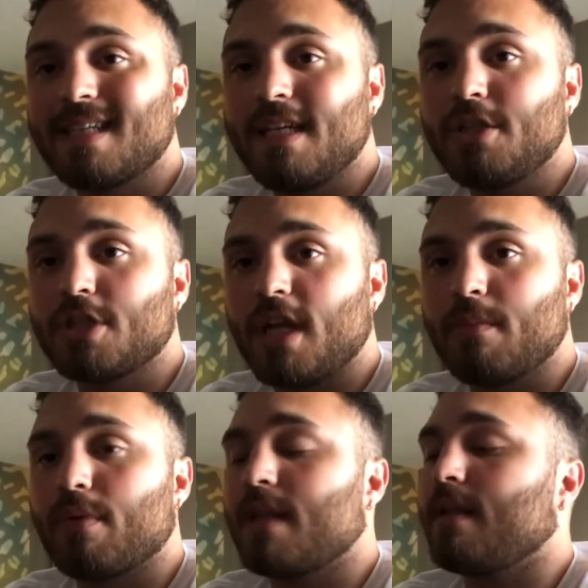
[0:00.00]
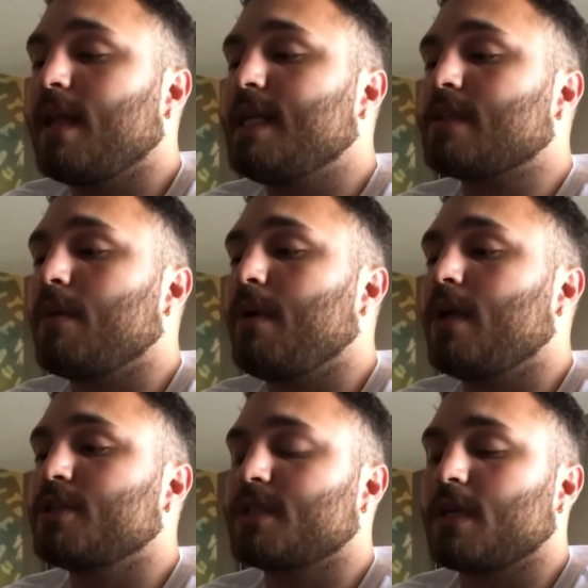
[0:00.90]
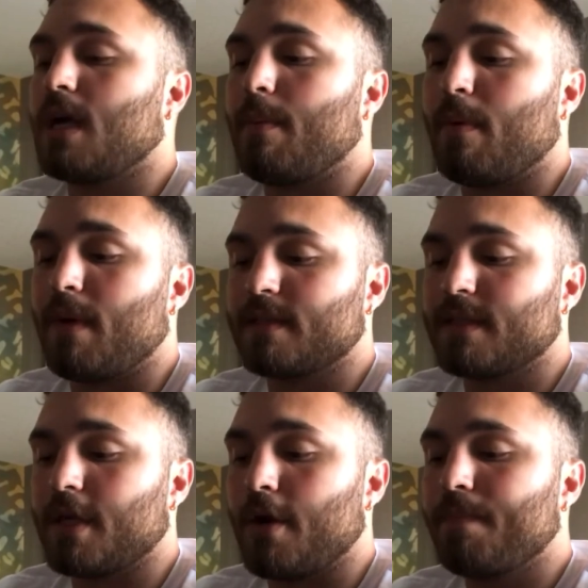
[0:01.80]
keychain breathalyzer I bought just a couple months ago.